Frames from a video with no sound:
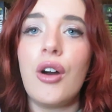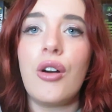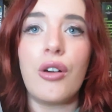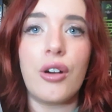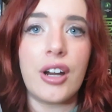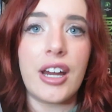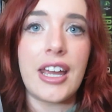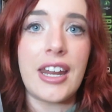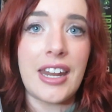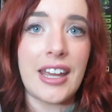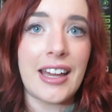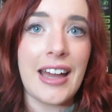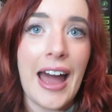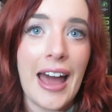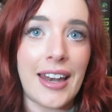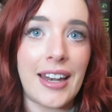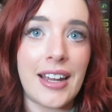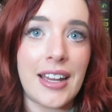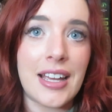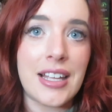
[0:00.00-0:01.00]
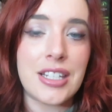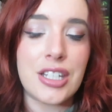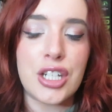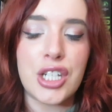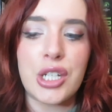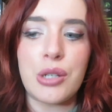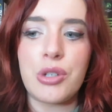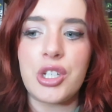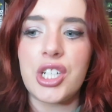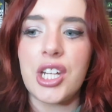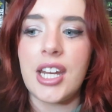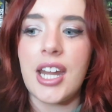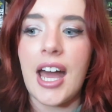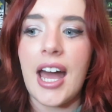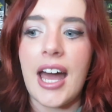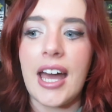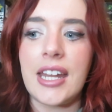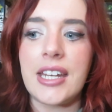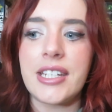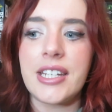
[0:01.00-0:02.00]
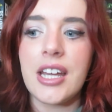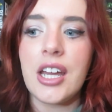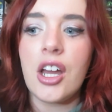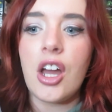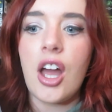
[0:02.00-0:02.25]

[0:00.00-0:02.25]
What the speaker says: or in a Catholic institution, and